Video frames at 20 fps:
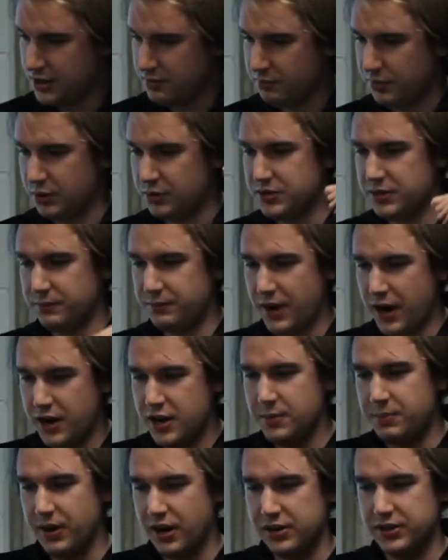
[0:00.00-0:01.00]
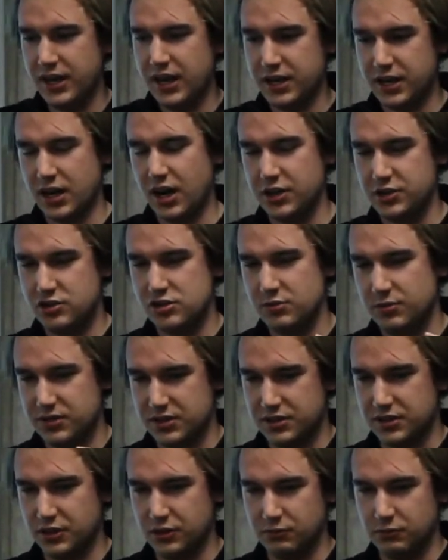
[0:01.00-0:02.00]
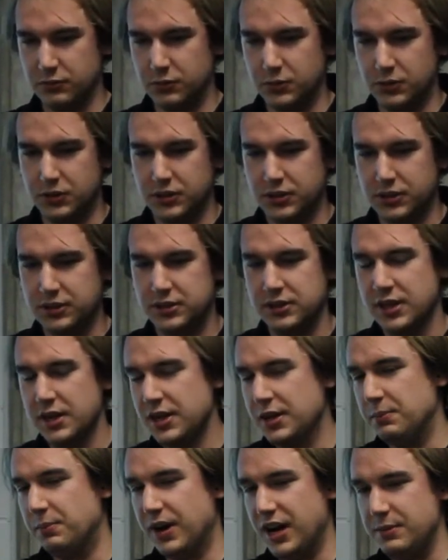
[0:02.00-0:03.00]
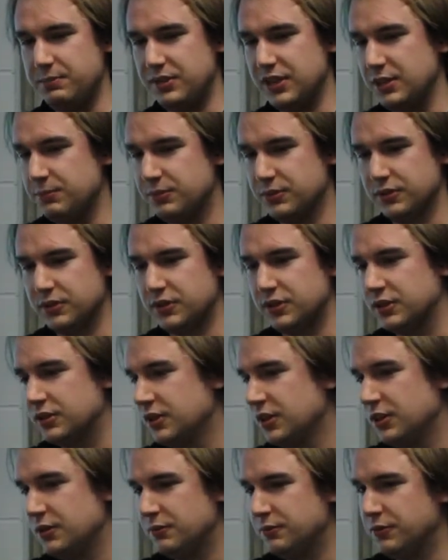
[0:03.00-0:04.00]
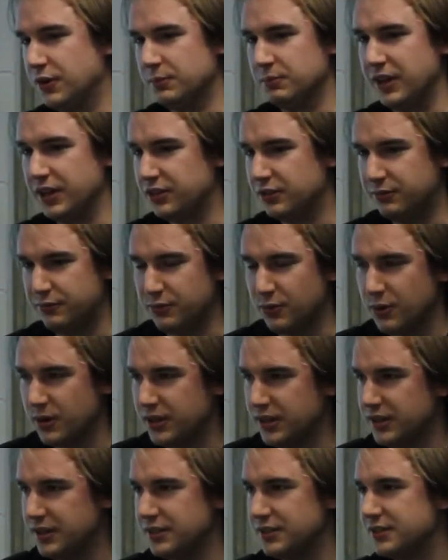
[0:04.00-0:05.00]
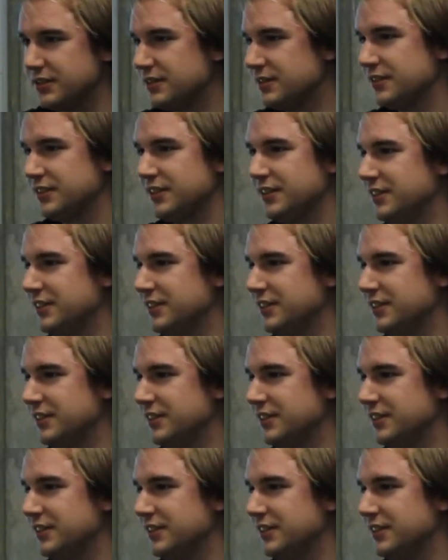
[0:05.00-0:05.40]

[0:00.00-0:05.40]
but it was very apparent that country was still ruled by people from like the 40s,